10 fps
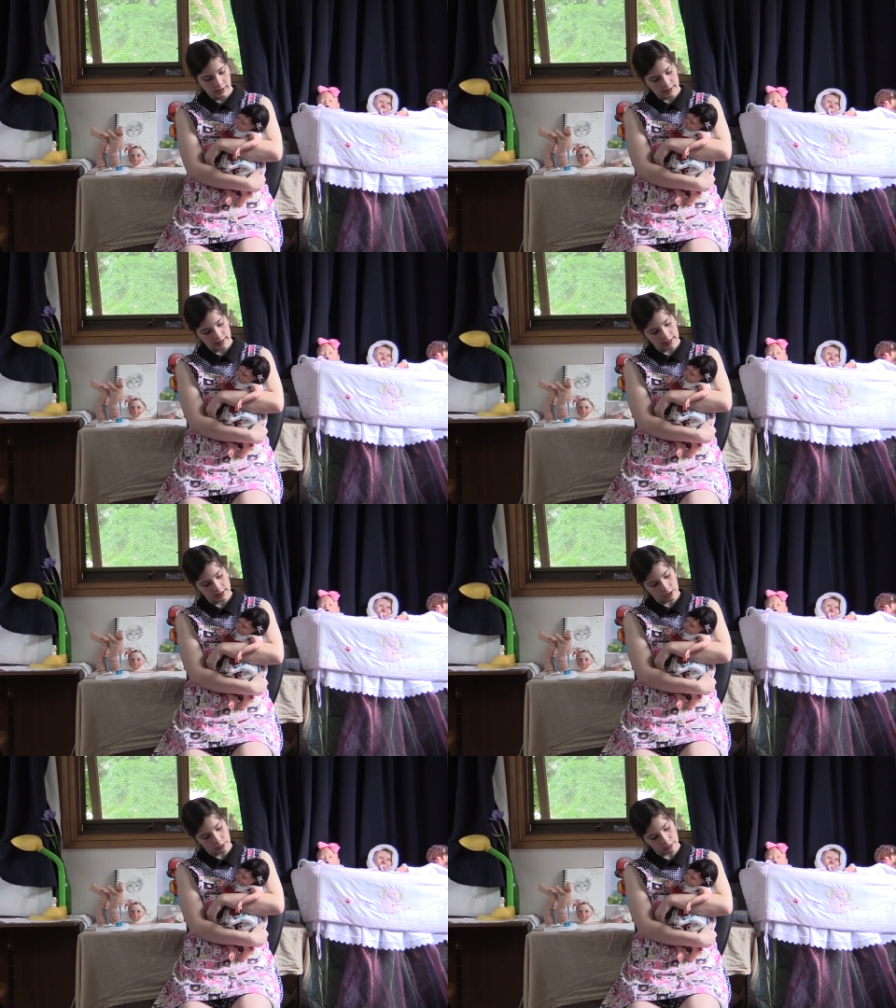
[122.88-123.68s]
got into
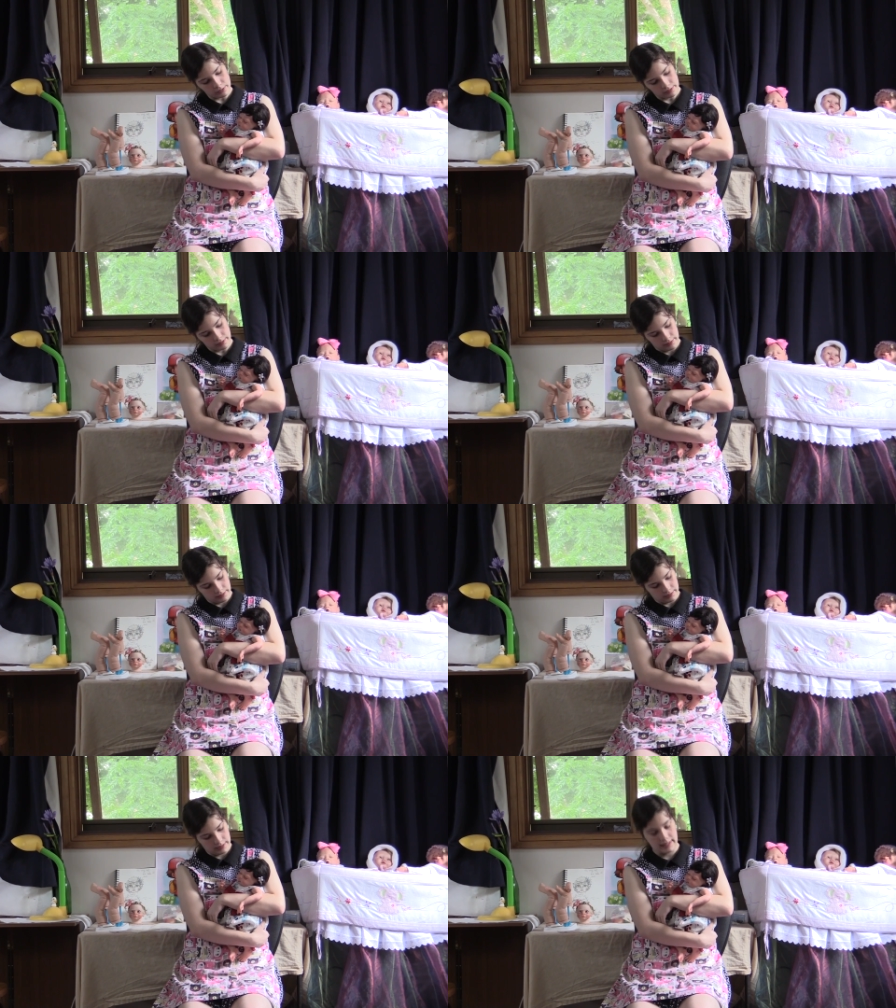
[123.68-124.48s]
these dolls
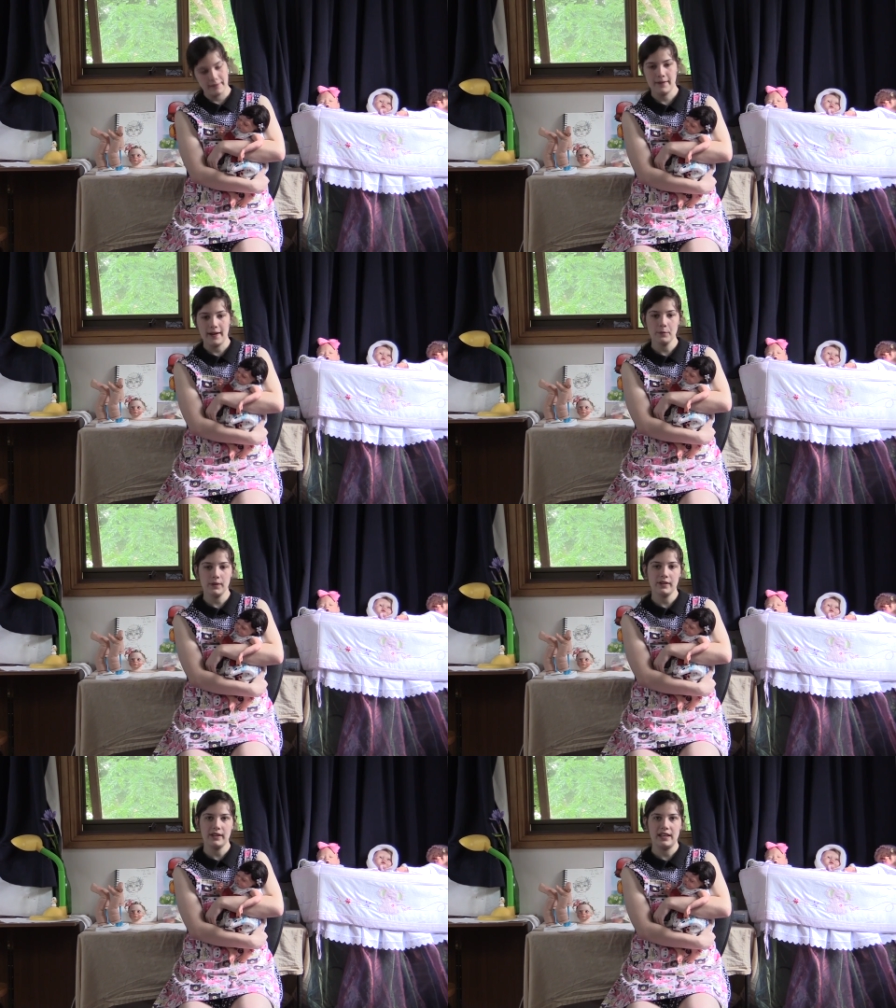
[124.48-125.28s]
because I found
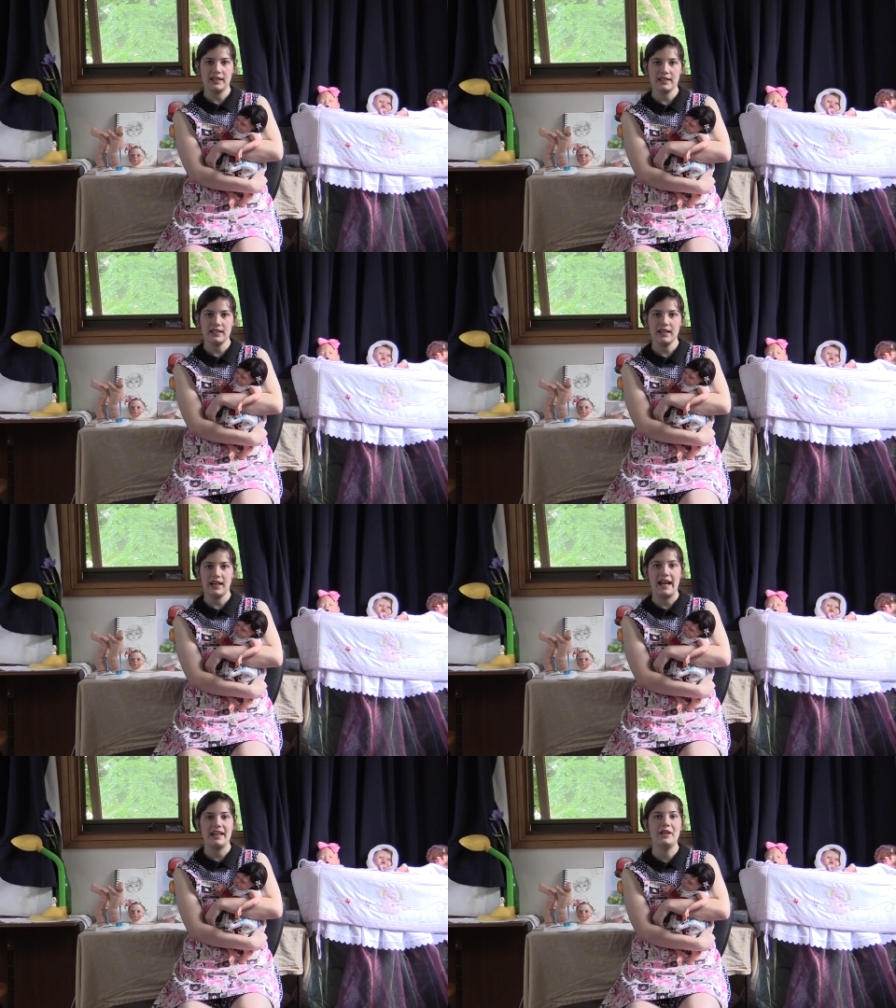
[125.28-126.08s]
one on the internet
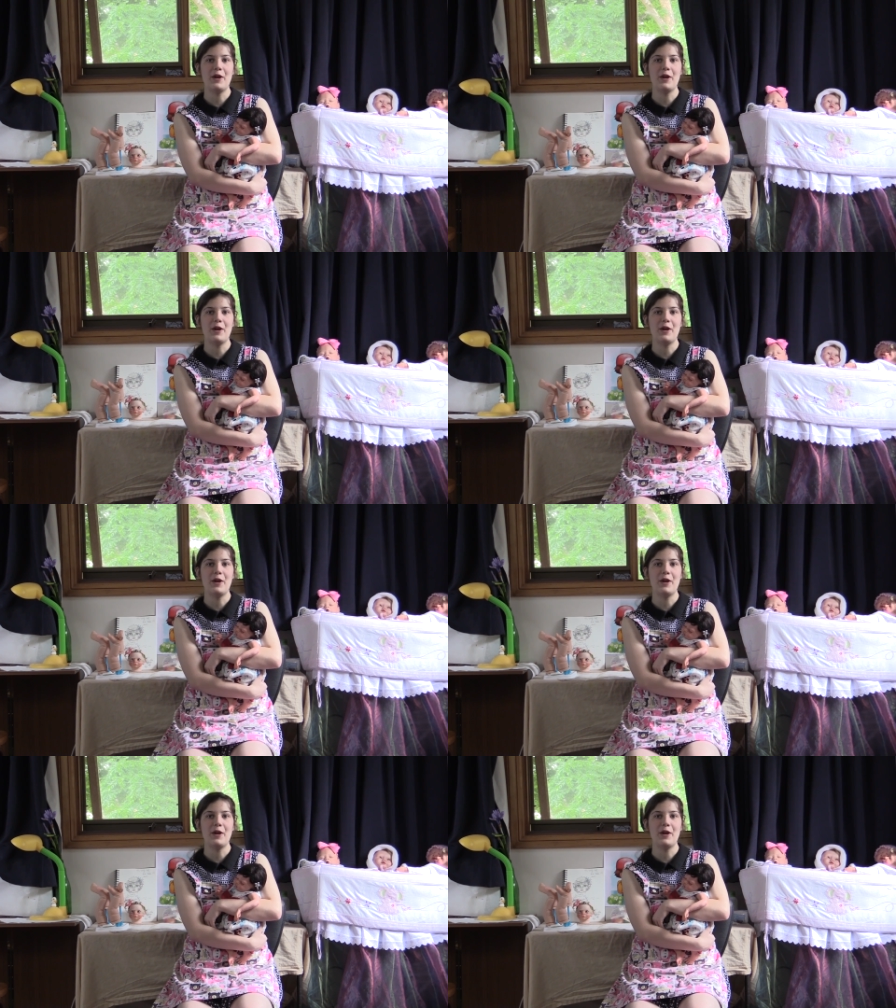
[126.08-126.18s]
and I had